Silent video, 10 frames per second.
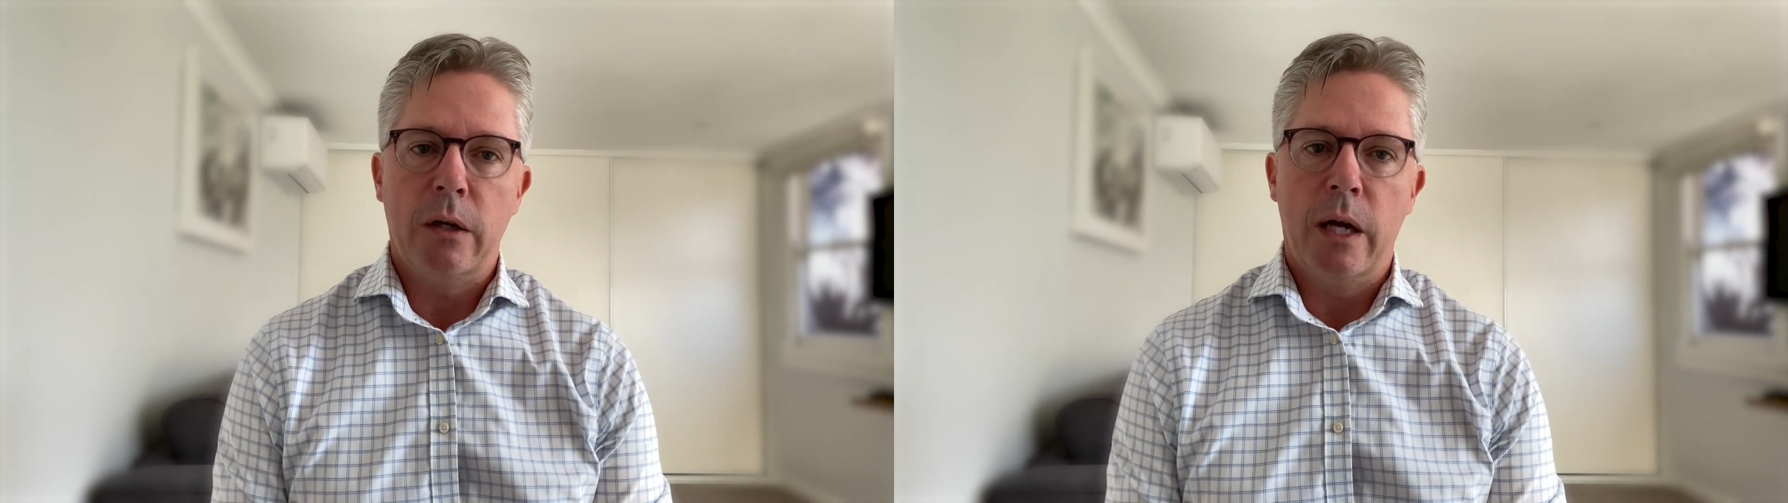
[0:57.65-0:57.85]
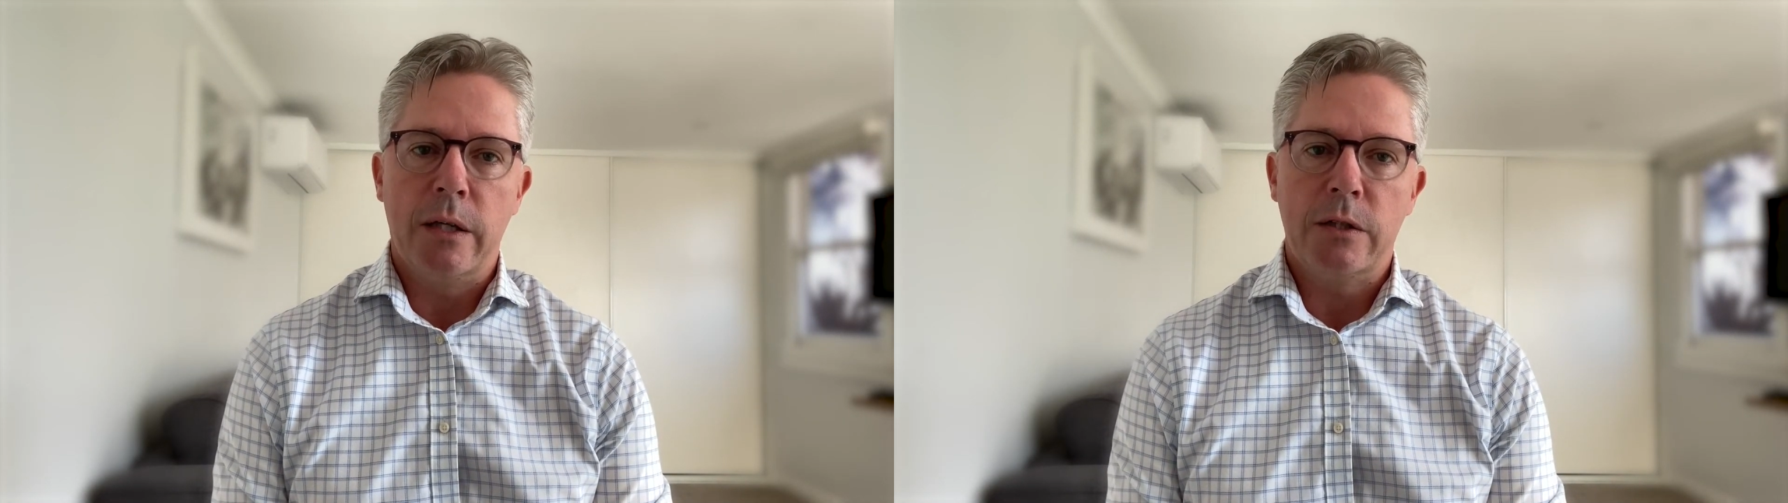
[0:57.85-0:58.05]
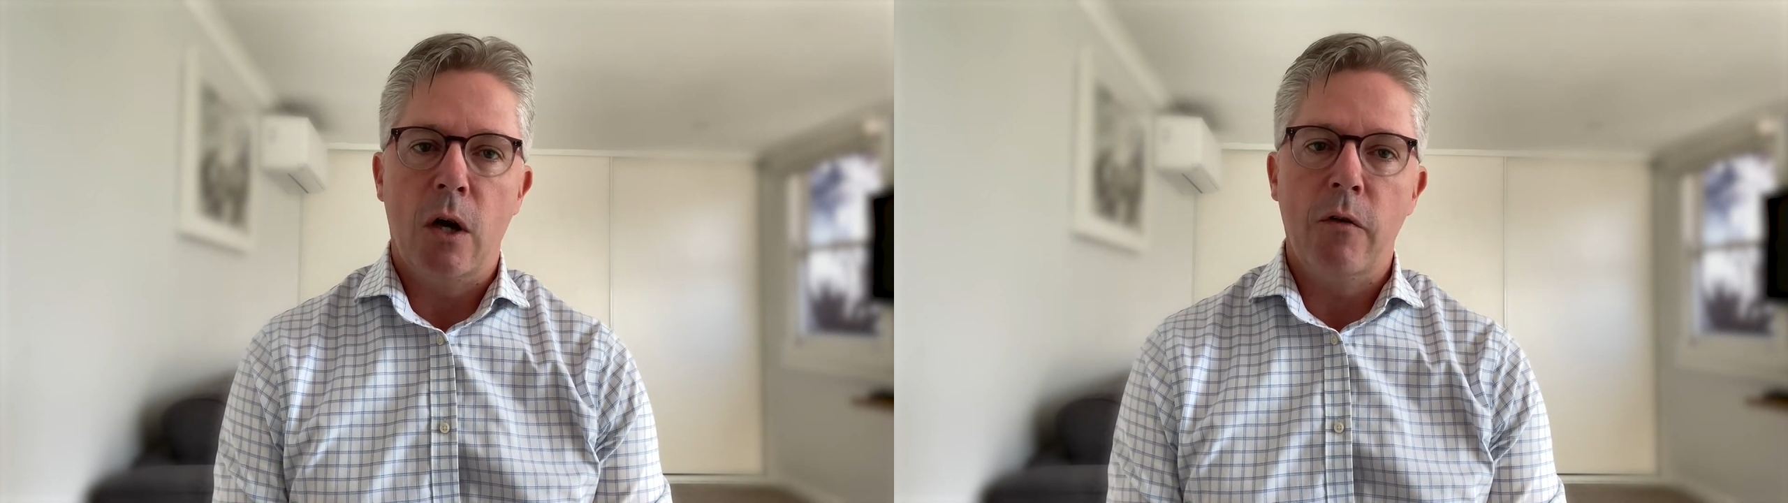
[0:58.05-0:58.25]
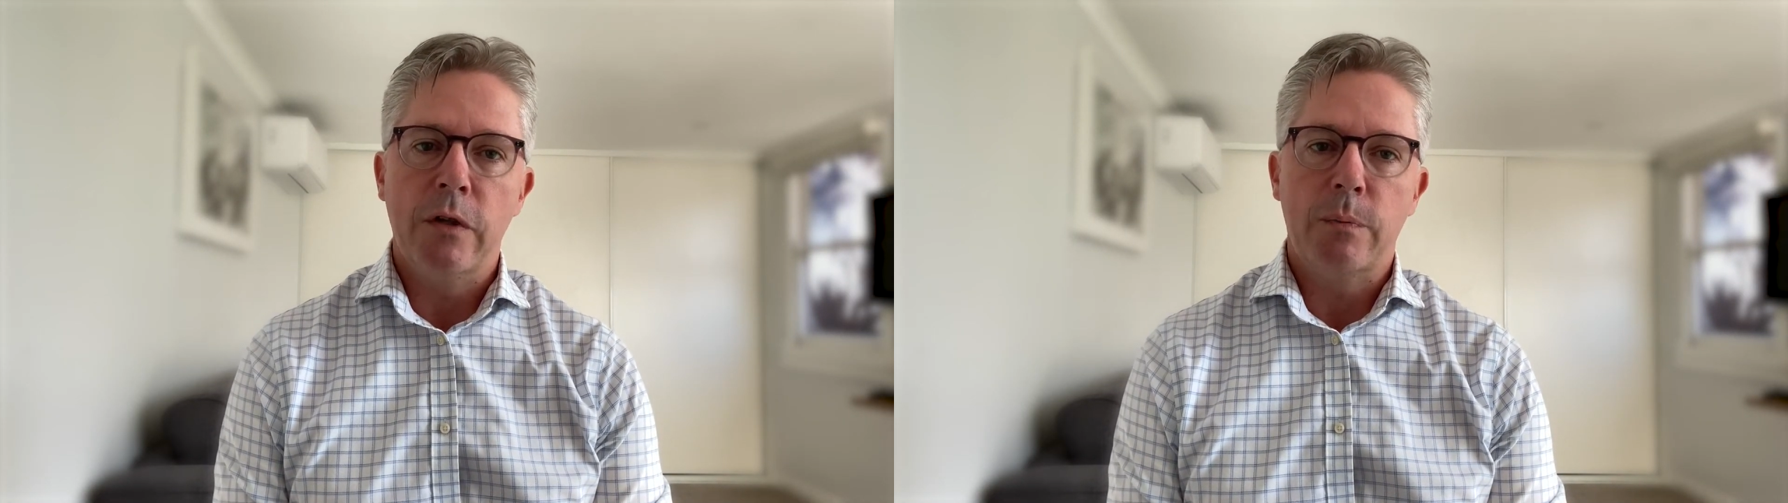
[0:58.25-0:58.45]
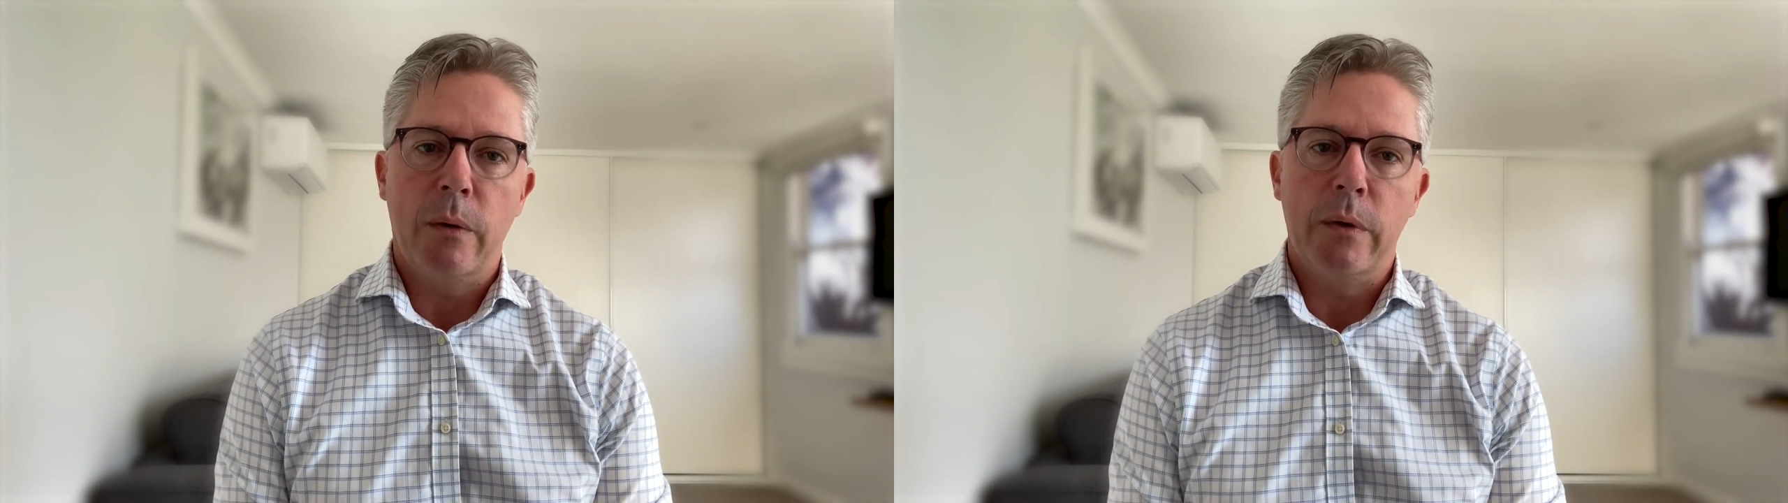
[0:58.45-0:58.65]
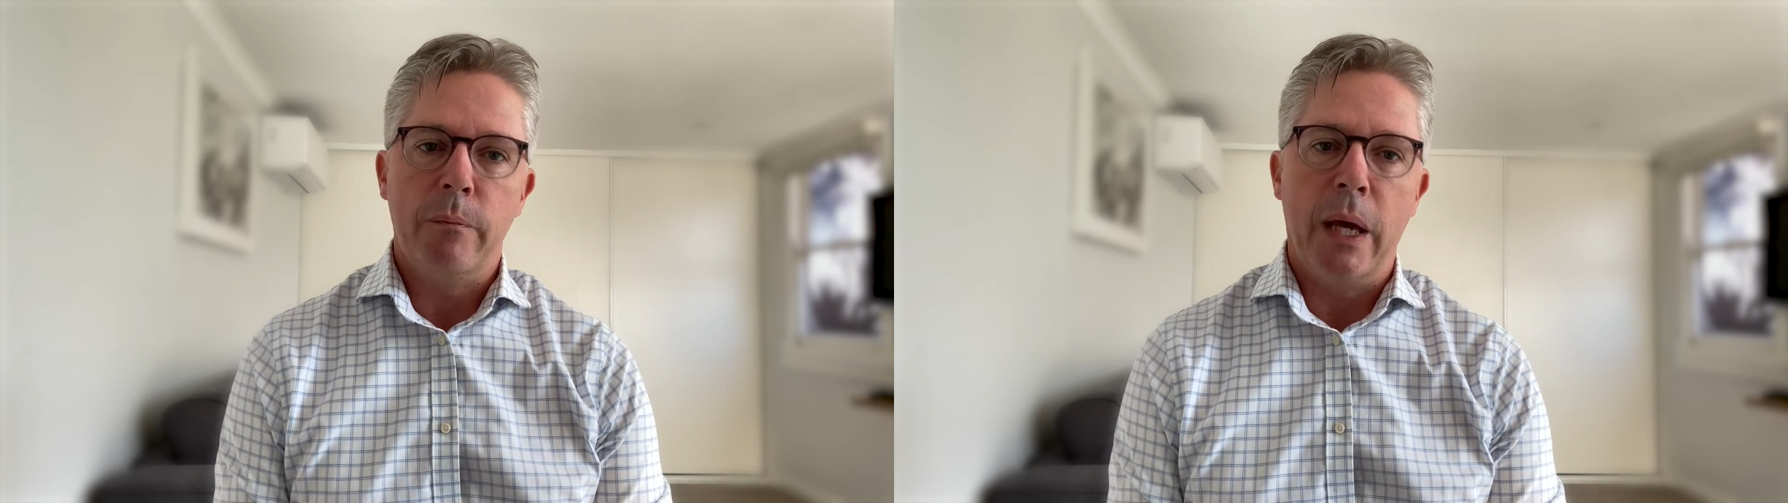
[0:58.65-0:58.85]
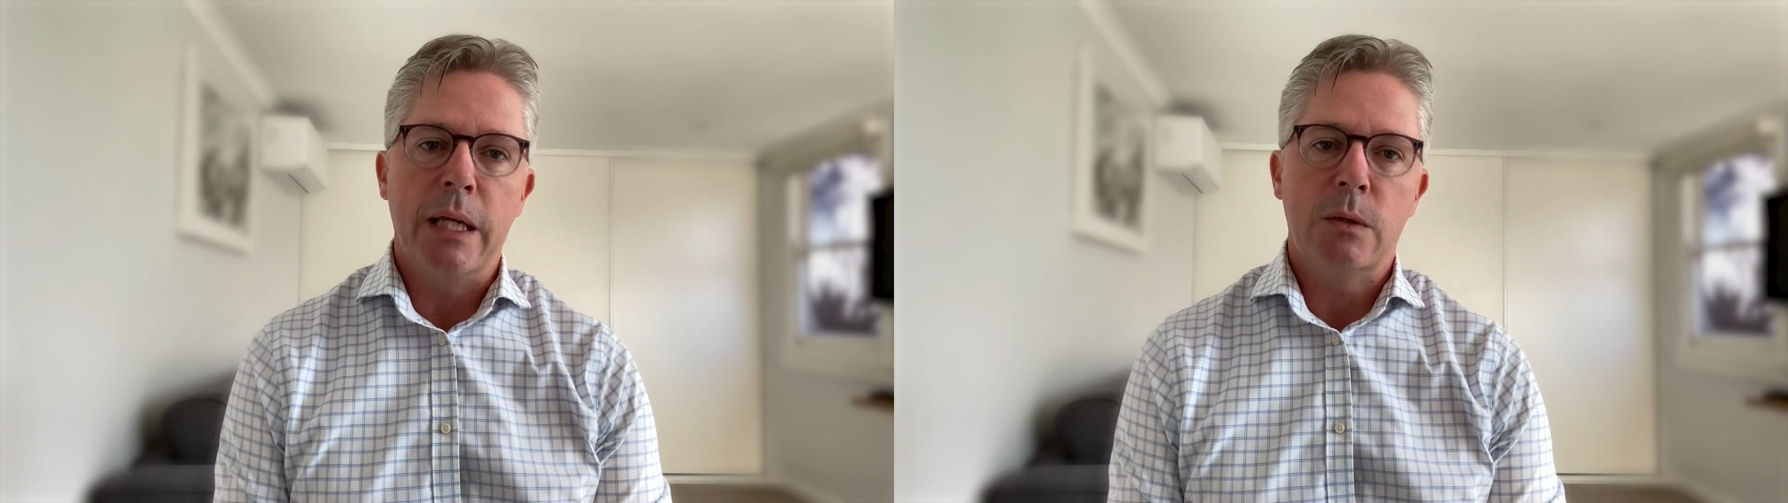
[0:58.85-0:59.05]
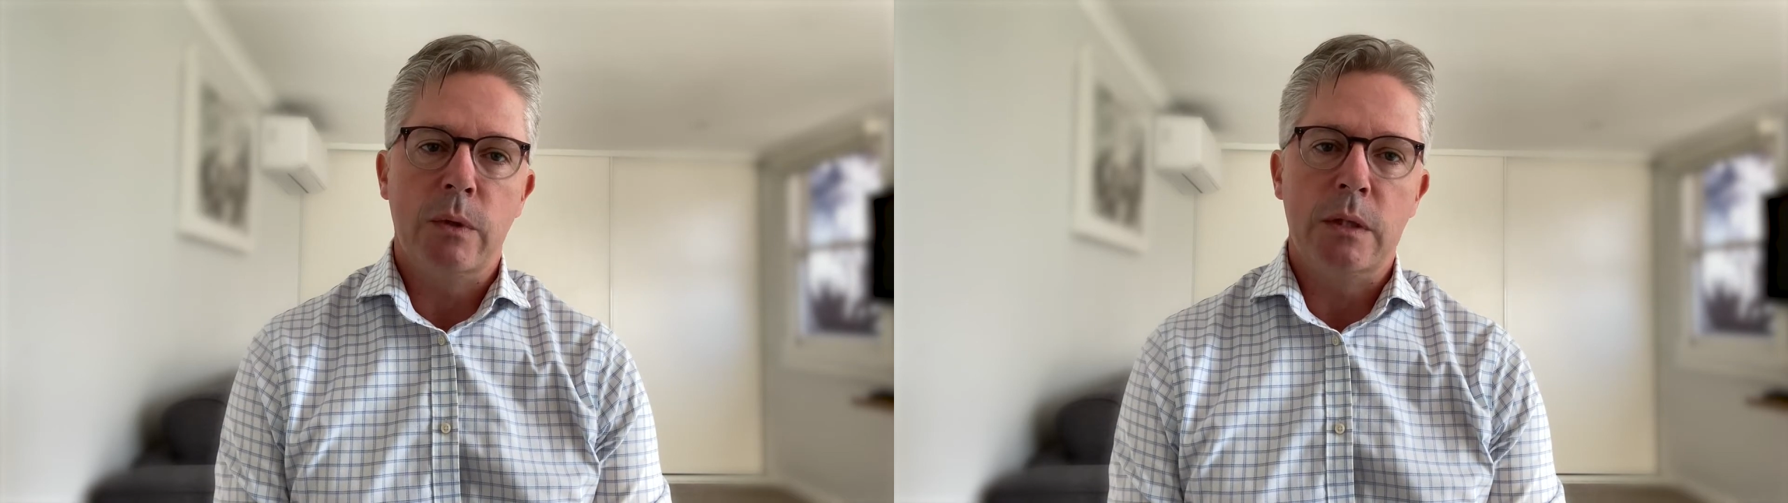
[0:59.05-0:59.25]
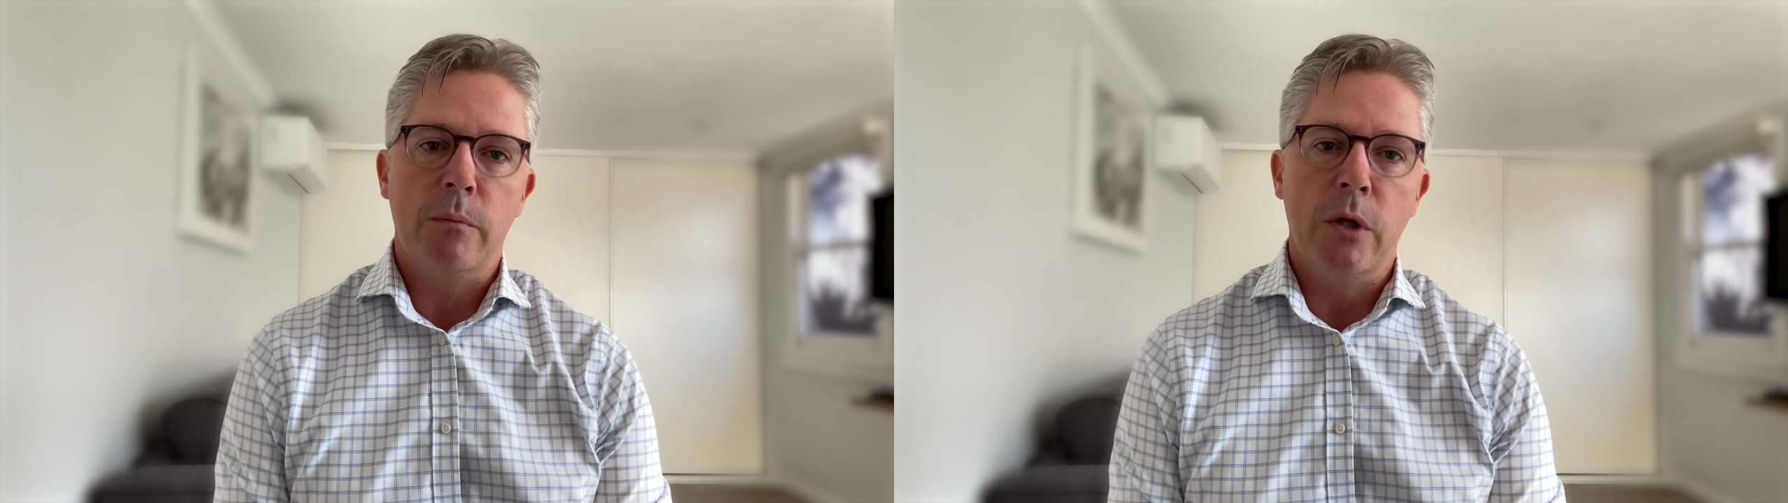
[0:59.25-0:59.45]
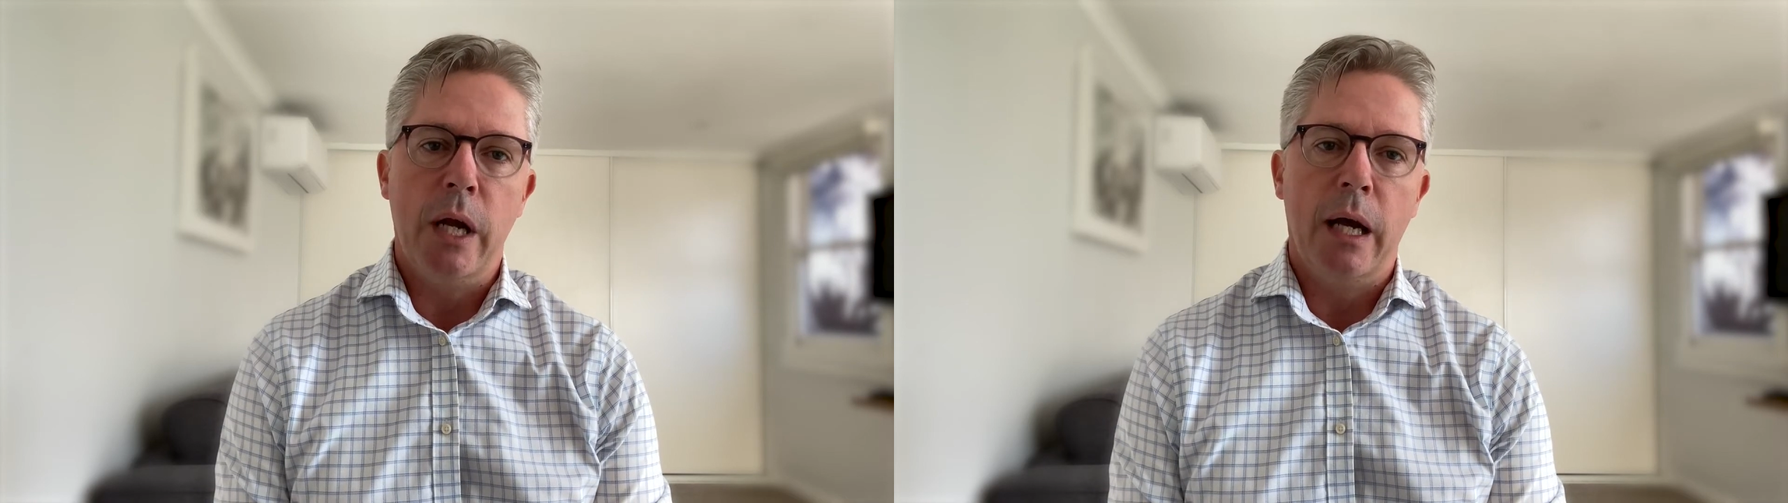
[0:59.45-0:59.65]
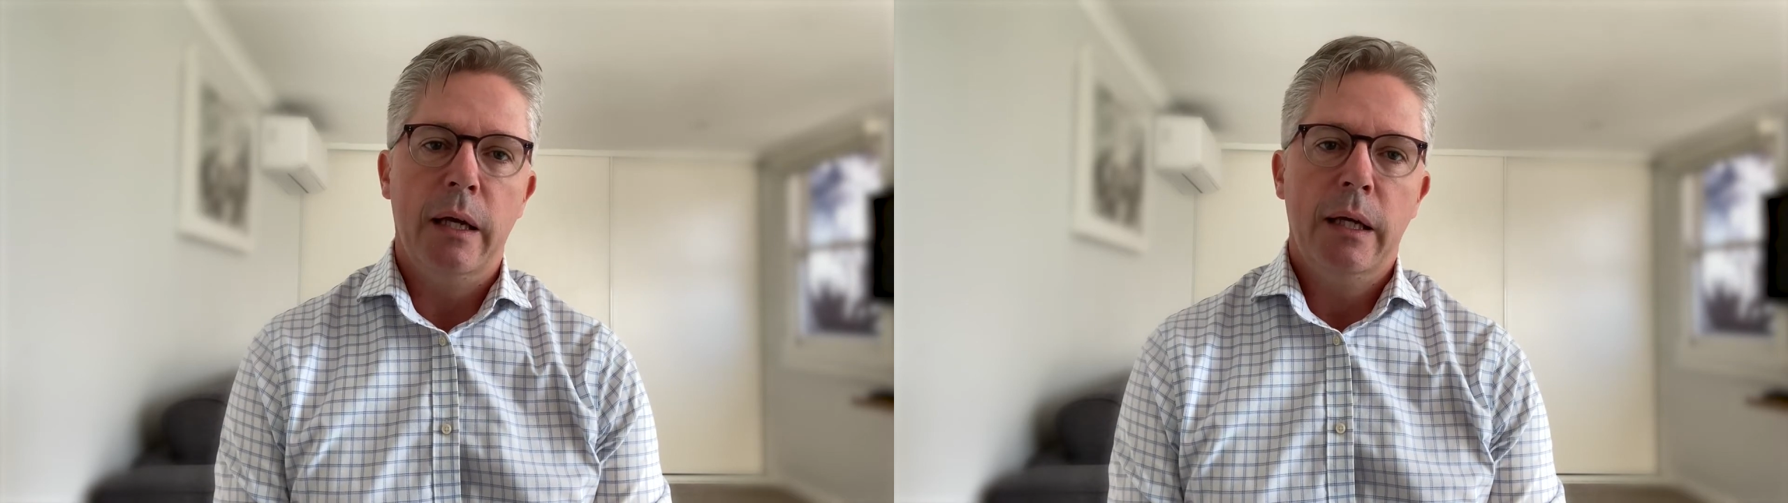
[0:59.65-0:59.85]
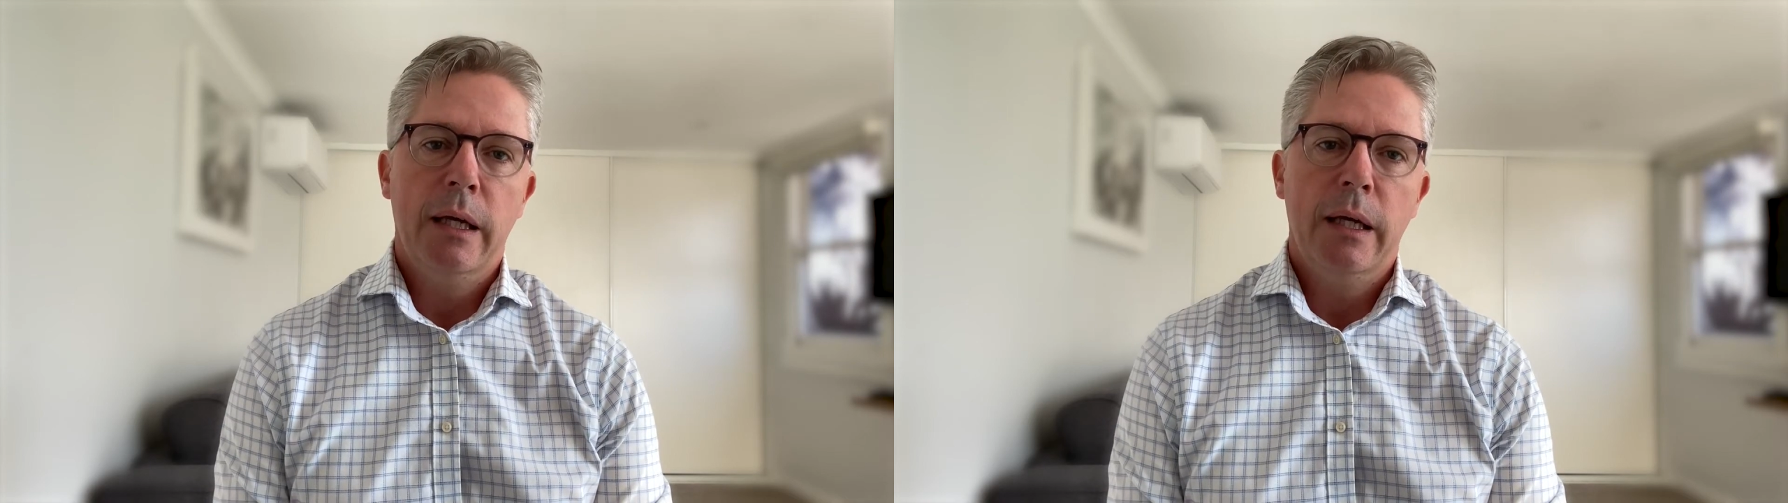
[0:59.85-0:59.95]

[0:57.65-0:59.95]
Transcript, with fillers: that kind of solved this problem the best was Immuta.